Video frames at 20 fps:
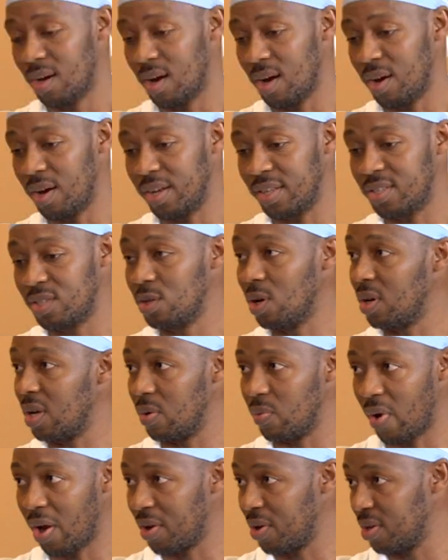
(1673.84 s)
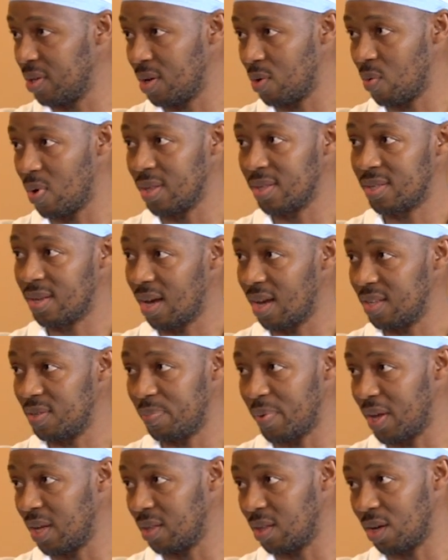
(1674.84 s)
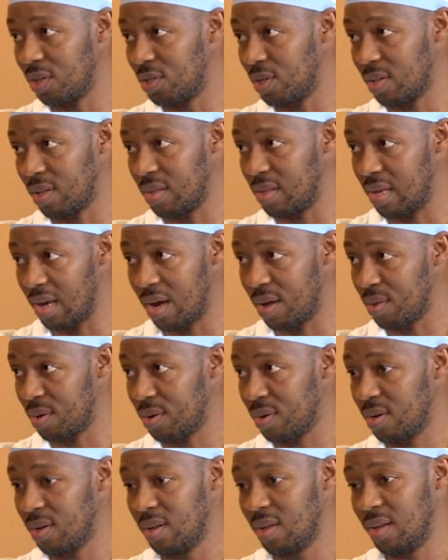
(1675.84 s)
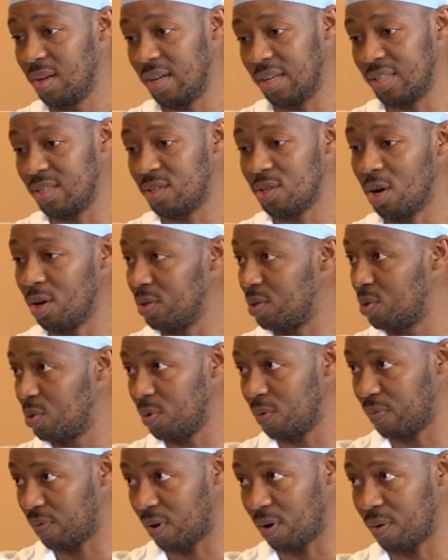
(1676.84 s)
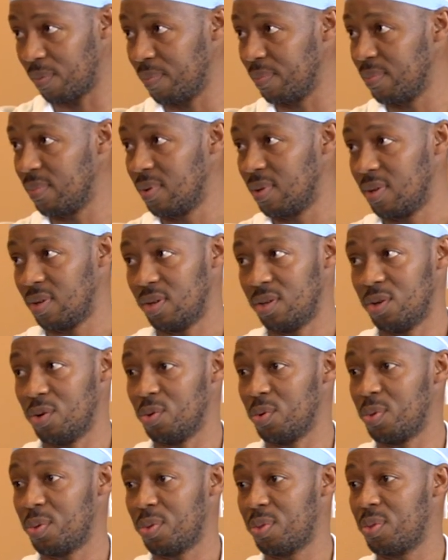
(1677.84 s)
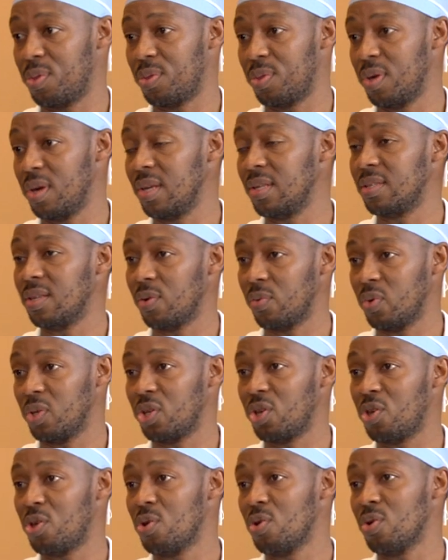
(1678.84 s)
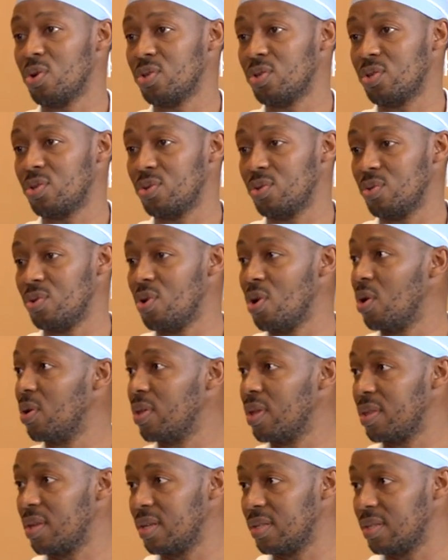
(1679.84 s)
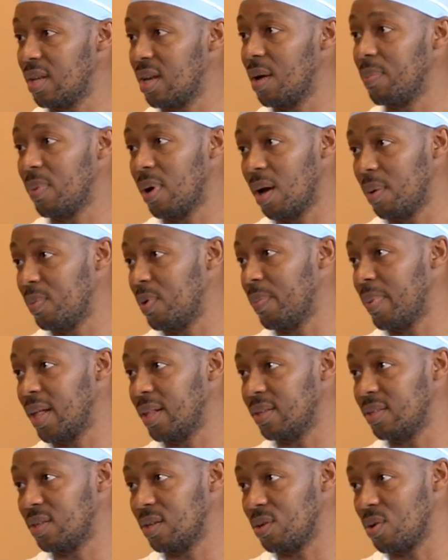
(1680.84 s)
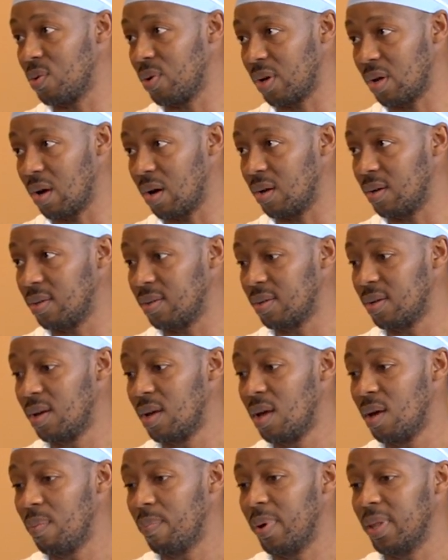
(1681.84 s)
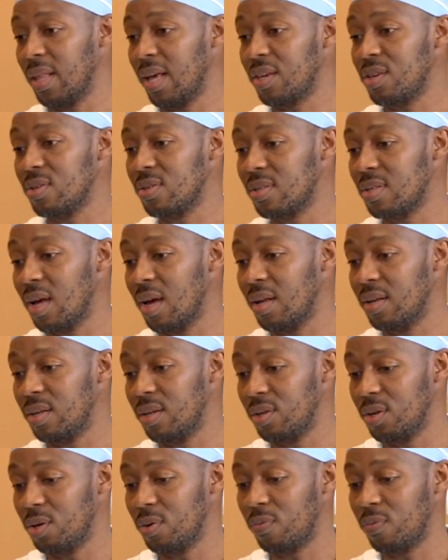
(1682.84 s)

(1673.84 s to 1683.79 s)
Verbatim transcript: uh, it's not irregular, one side being larger than the other. Mm -hmm. It's not too firm. Mm -hmm. You know, things that will cue us to know that there's an ab abnormality going on. Mm-hmm. Mm-hmm. But like you said, you